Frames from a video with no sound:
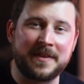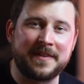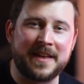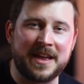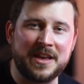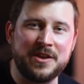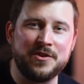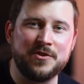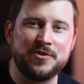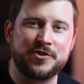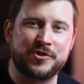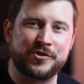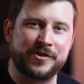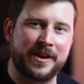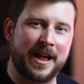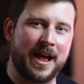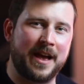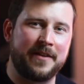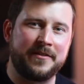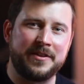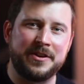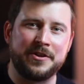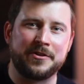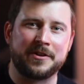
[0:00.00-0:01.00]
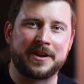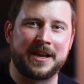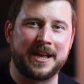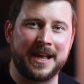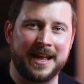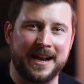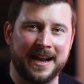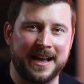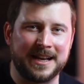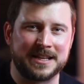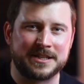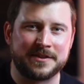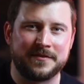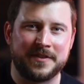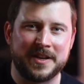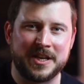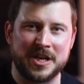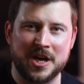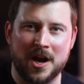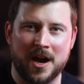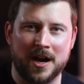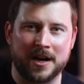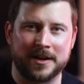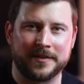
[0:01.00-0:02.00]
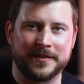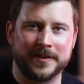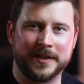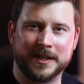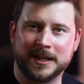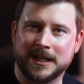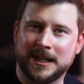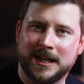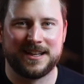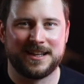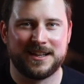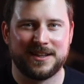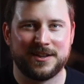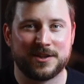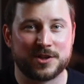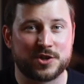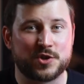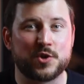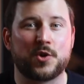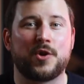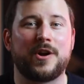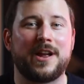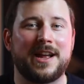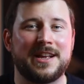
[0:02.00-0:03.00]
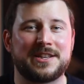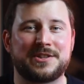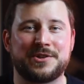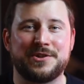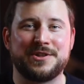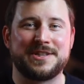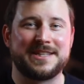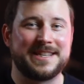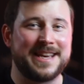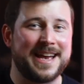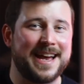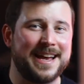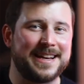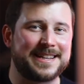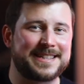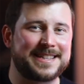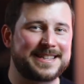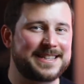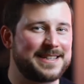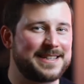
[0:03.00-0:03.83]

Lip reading: that you should have in your kit as a videographer? The short answer is yes,